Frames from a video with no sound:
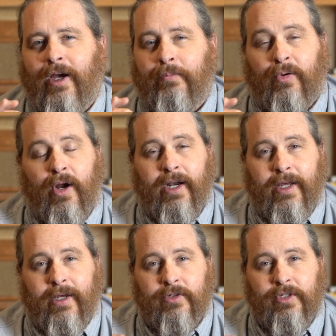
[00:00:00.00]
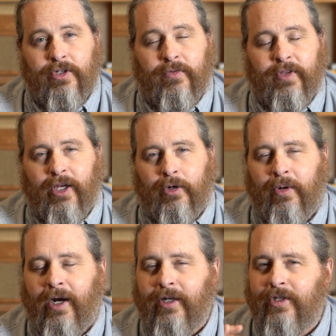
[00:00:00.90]
products, these over-the-counter
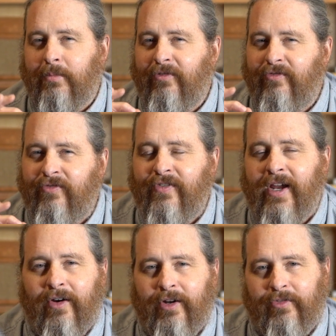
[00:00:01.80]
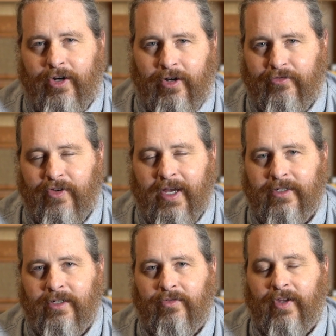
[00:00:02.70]
products, can be very, very
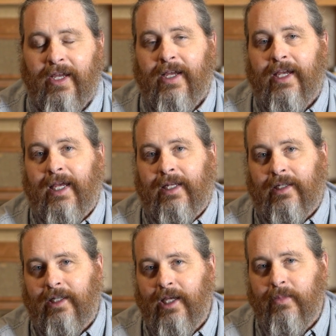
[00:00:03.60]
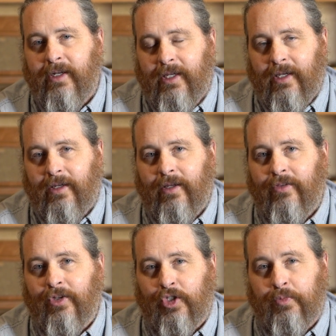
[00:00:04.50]
effective in limiting
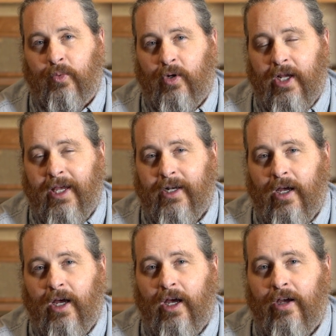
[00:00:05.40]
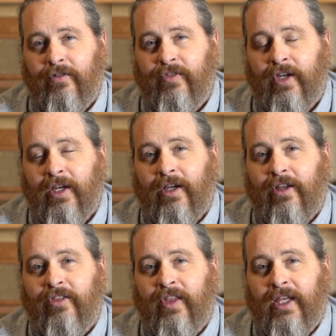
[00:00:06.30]
the spread of
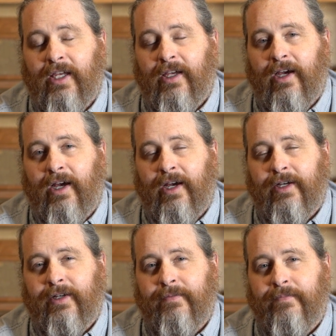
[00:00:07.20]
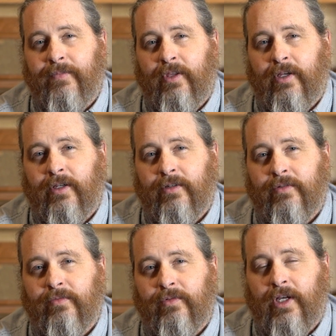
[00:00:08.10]
the
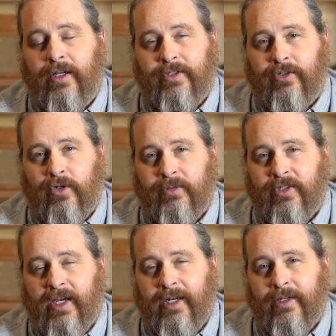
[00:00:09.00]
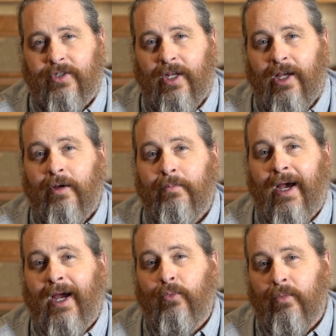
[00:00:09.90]
contact dermatitis
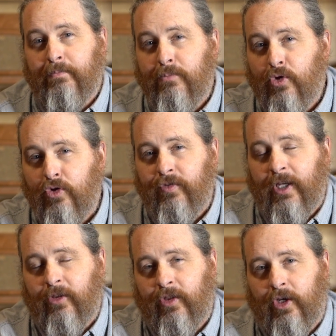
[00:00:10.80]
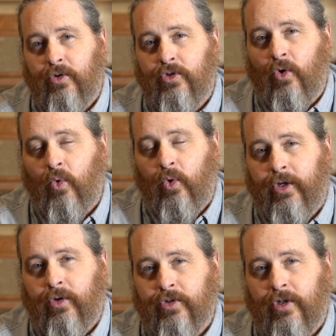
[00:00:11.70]
by removing those
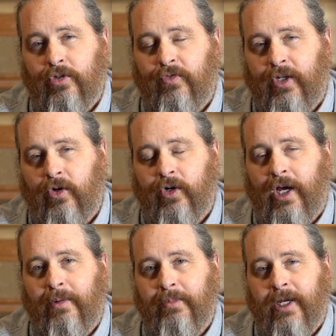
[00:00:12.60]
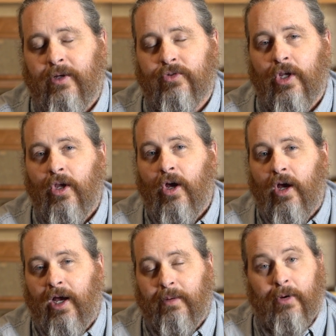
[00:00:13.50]
oils, those phenol compounds,
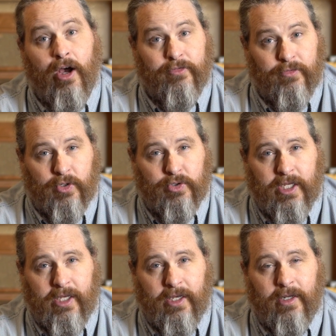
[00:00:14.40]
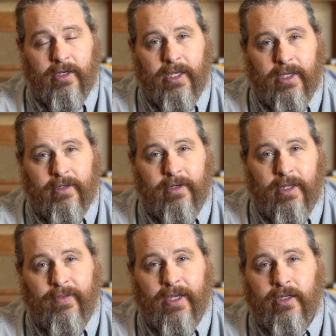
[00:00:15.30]
off of your skin,
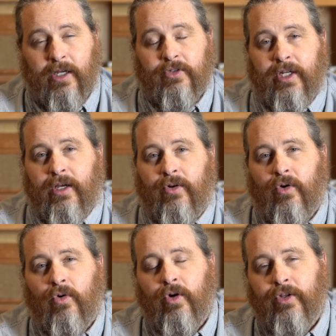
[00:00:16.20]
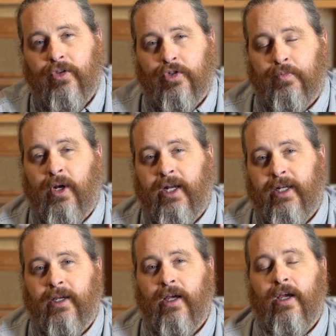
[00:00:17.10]
and that cuts down on the
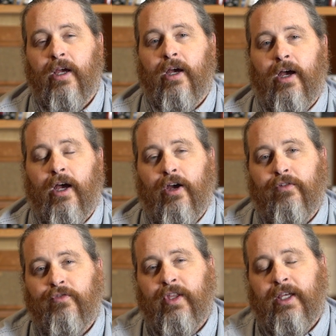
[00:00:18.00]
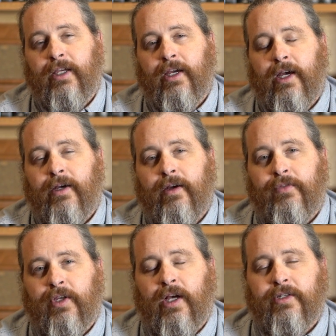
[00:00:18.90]
spreading of the
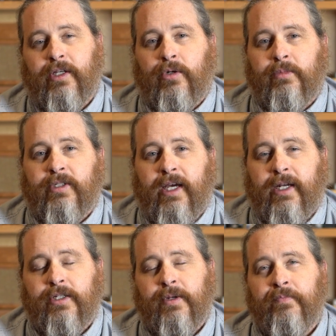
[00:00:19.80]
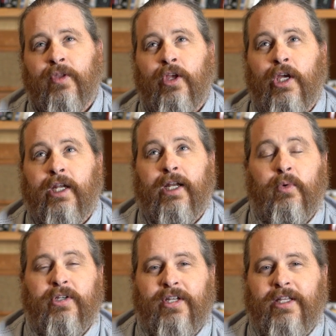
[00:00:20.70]
contact dermatitis. Now
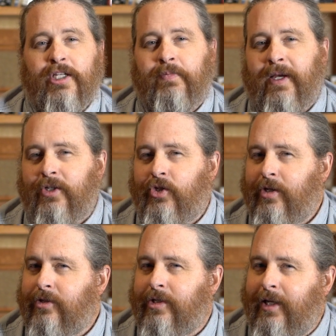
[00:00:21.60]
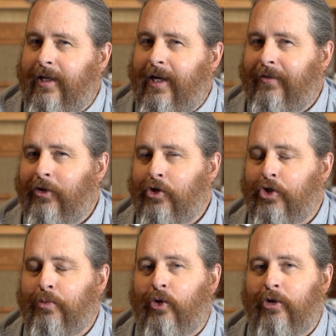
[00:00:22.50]
we see these patients, and they're
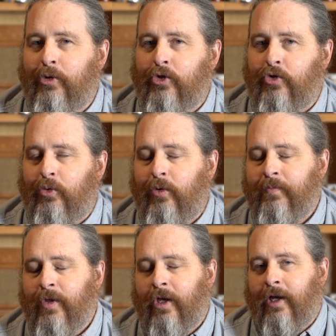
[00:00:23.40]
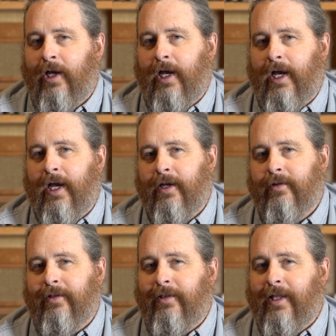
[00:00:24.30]
usually pretty miserable. A
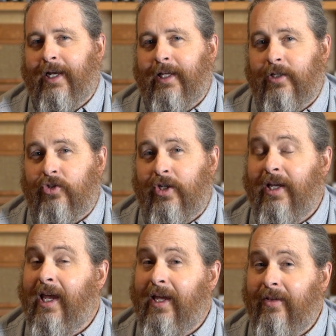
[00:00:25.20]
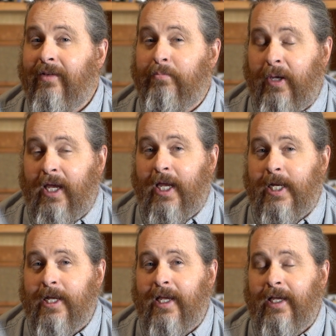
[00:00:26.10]
lot of itching and
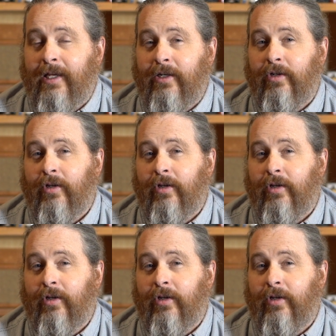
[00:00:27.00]
pain, and